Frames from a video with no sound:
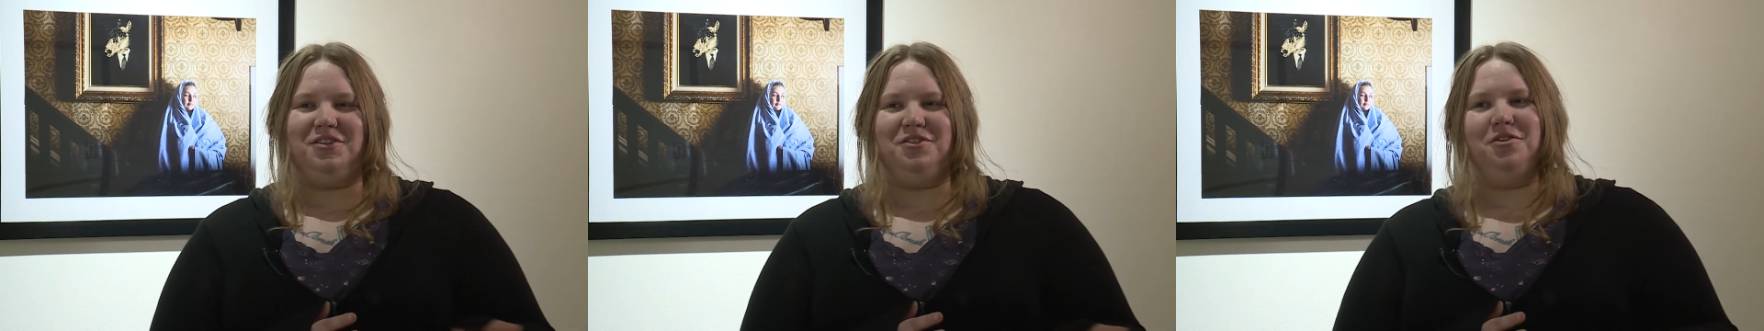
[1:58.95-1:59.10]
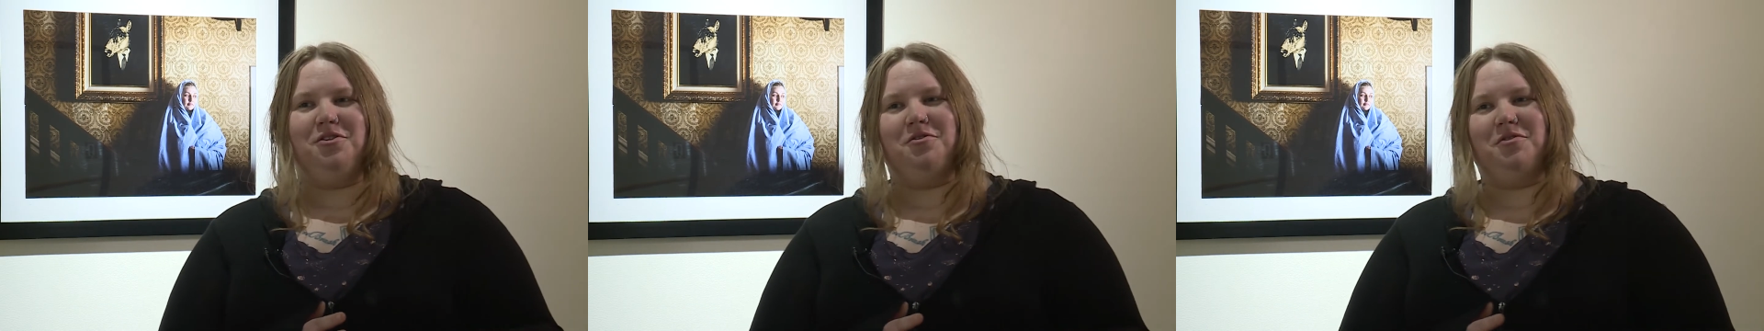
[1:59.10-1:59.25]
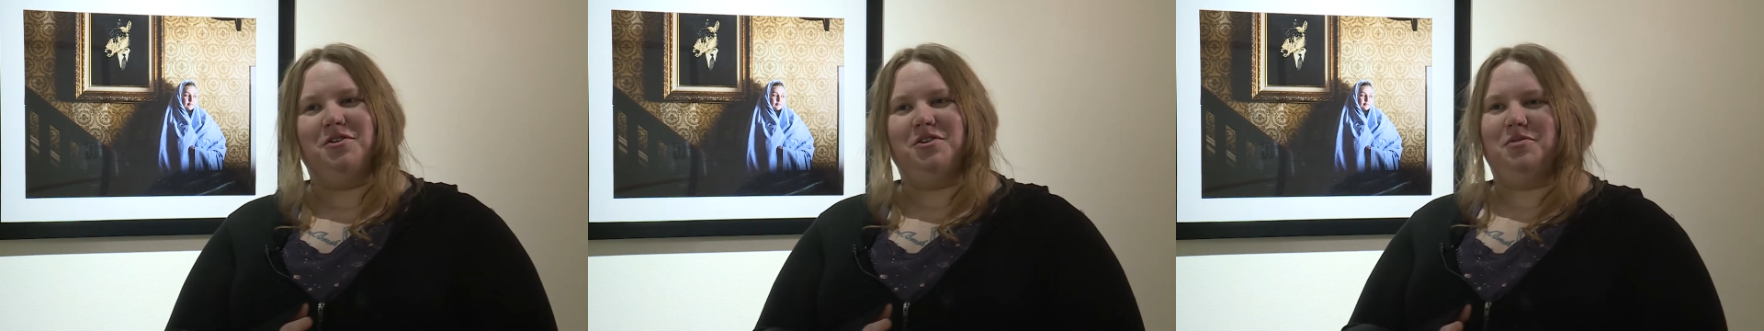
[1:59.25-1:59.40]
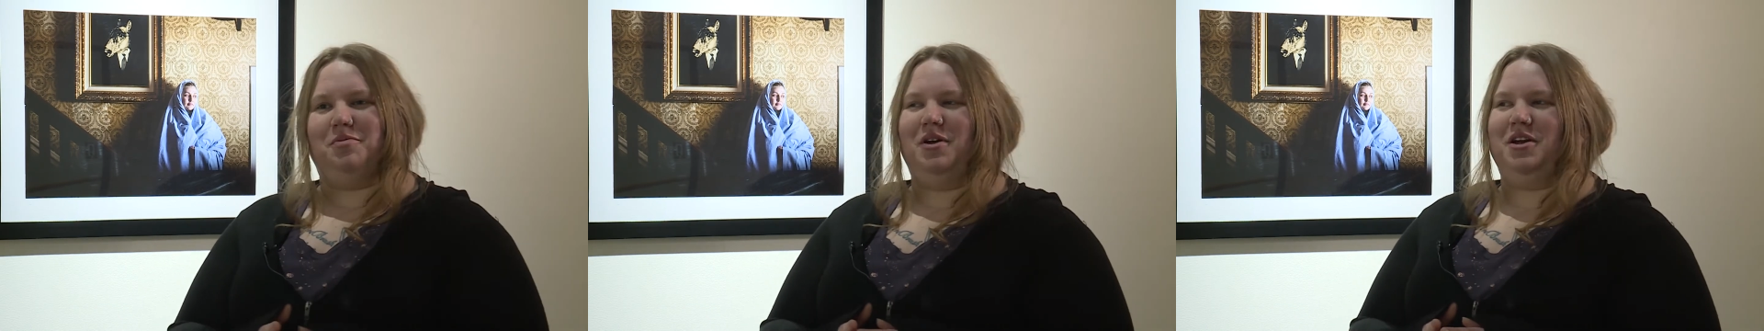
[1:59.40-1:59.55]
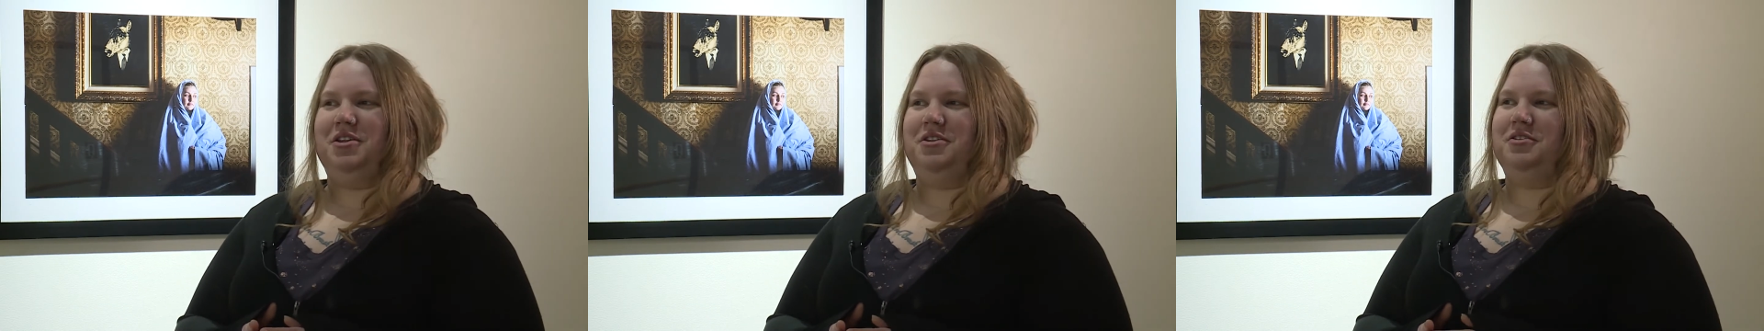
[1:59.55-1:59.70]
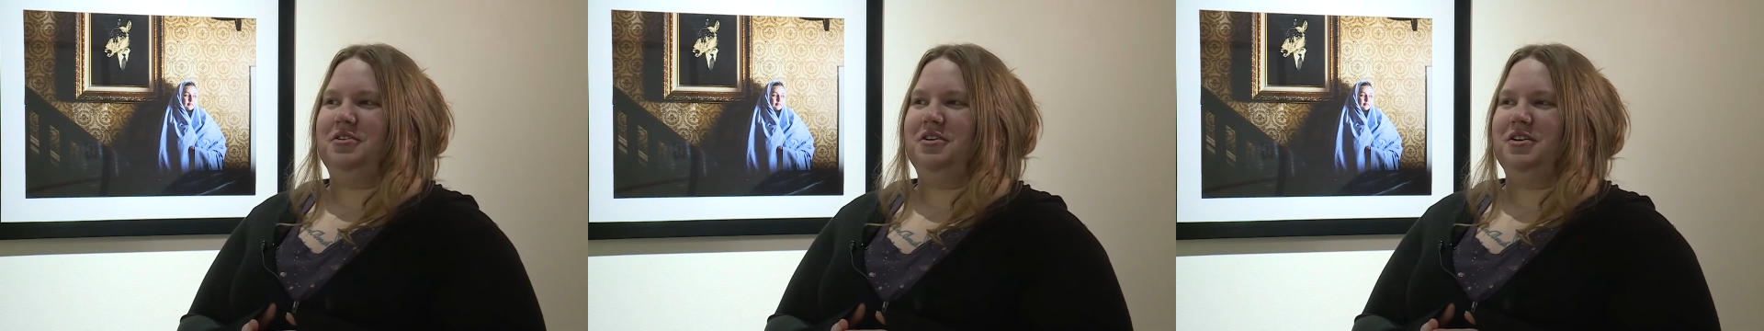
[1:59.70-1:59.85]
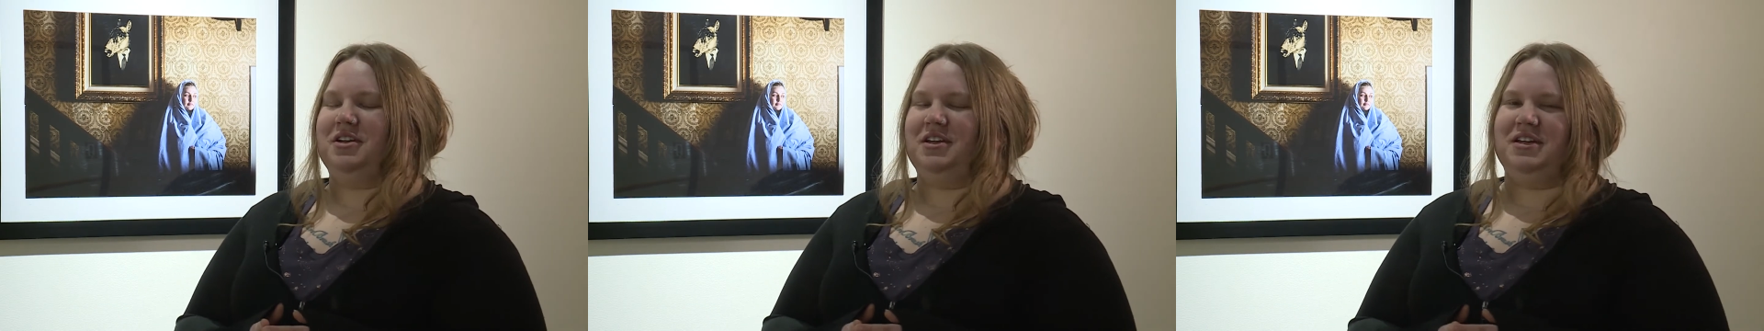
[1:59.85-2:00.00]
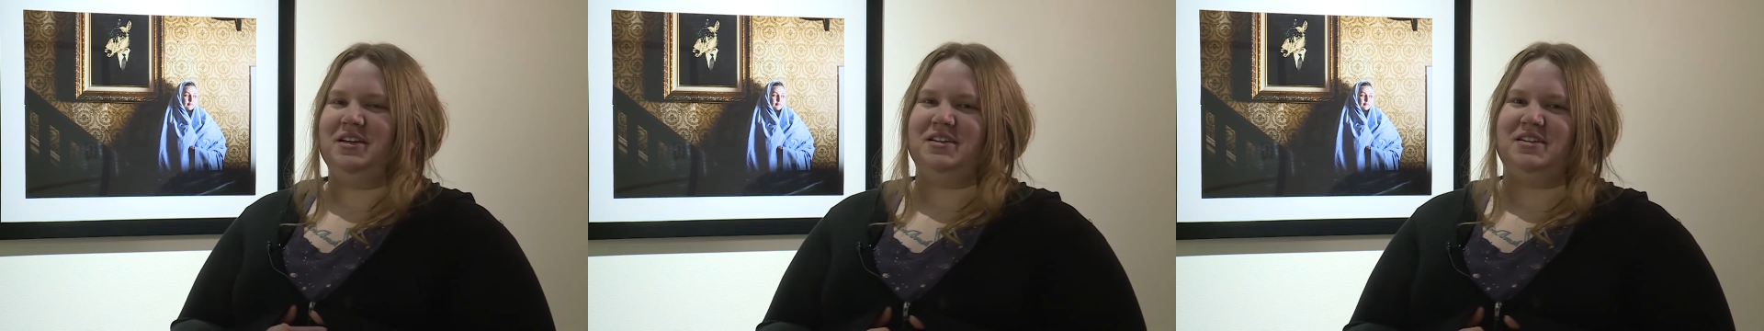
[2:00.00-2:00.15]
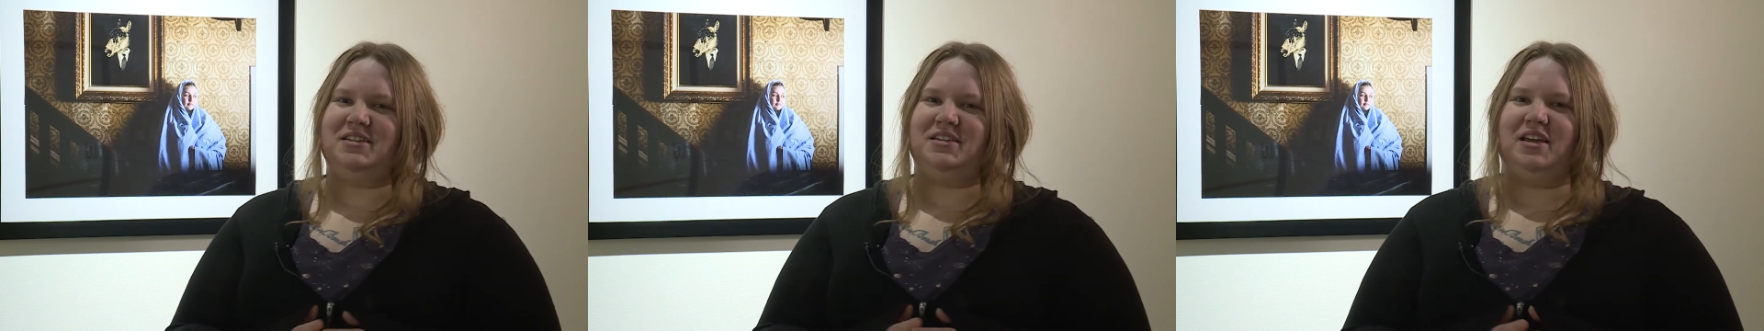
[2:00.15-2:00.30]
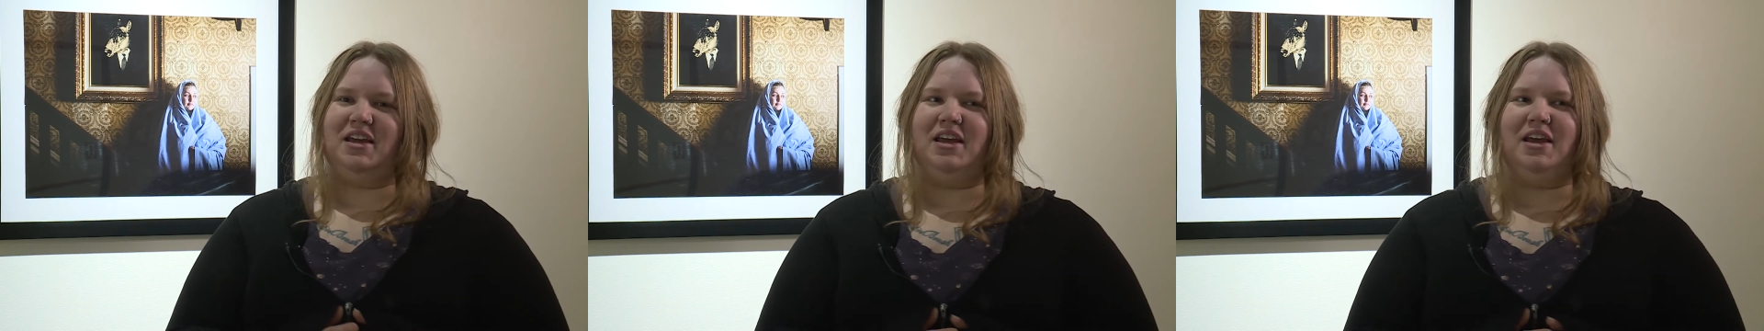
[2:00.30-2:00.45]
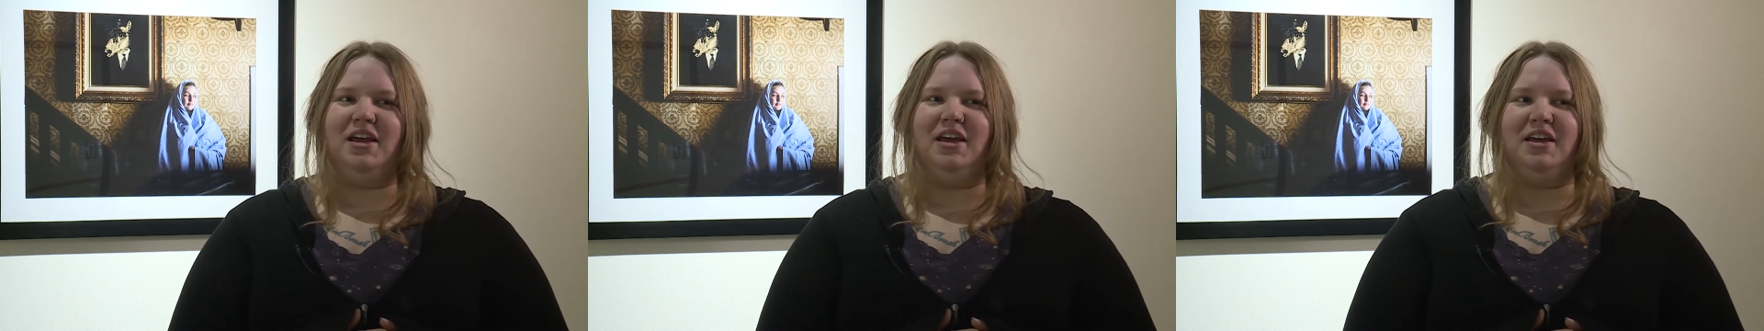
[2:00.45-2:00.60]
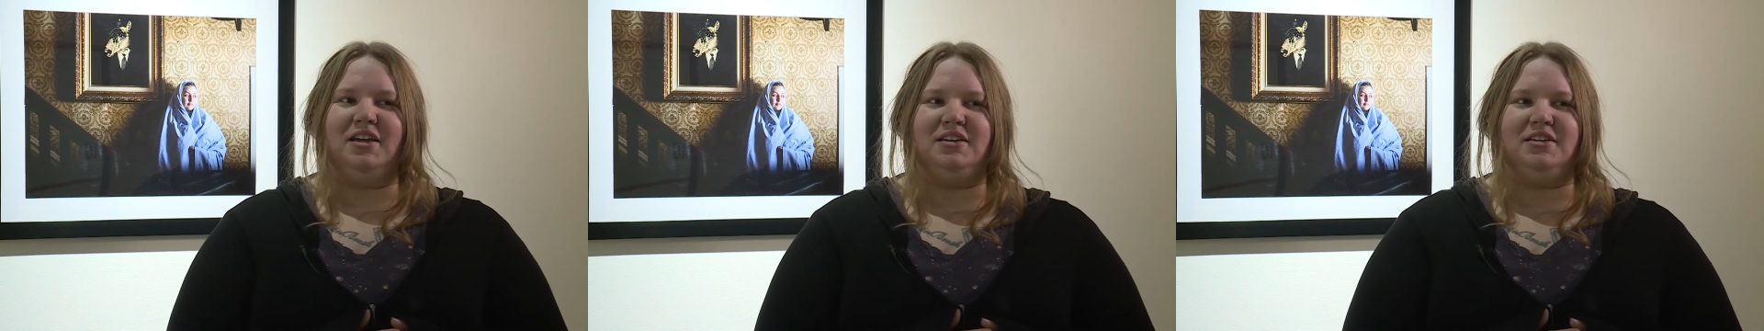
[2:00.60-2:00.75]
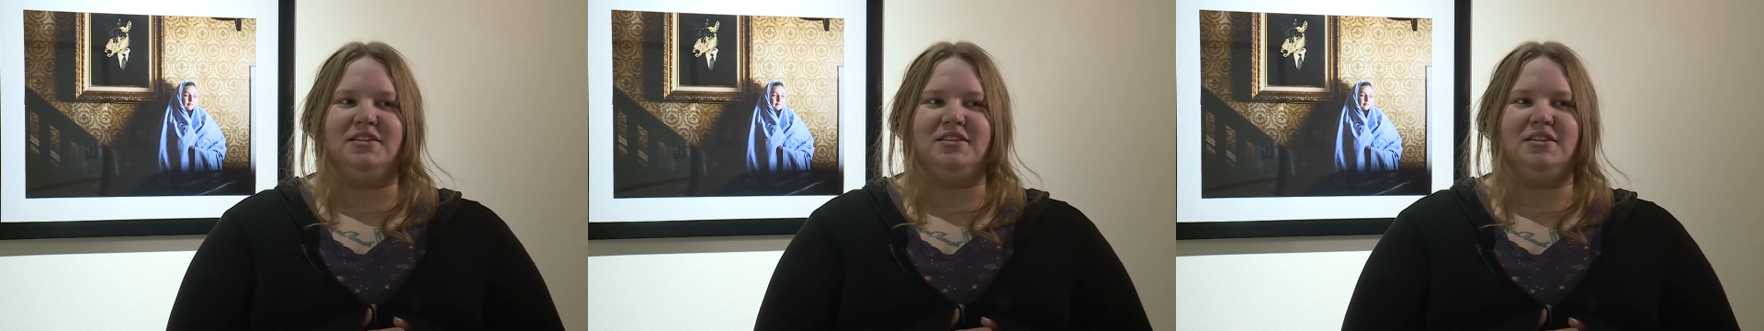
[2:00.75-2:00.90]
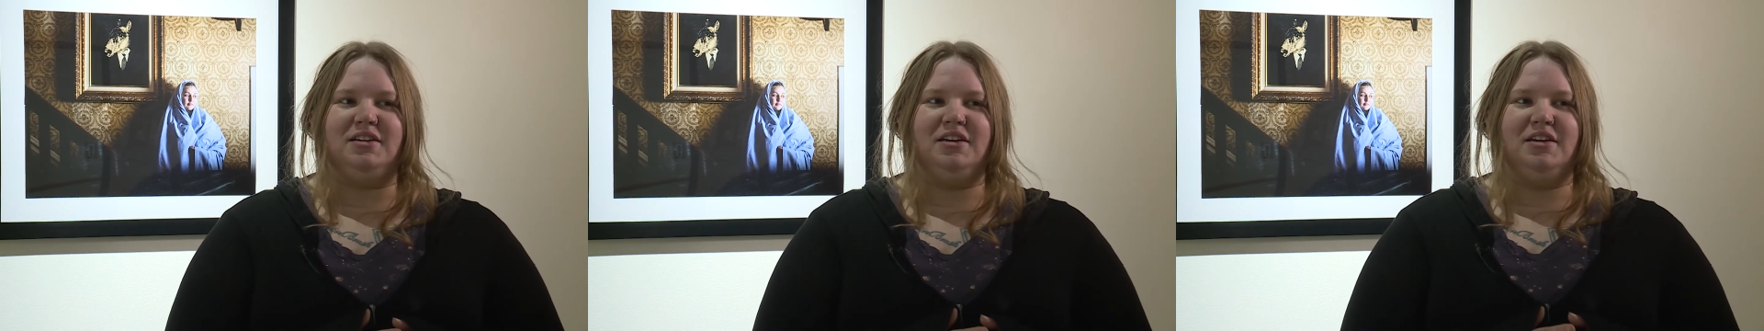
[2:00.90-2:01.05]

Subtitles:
new into my 30s, and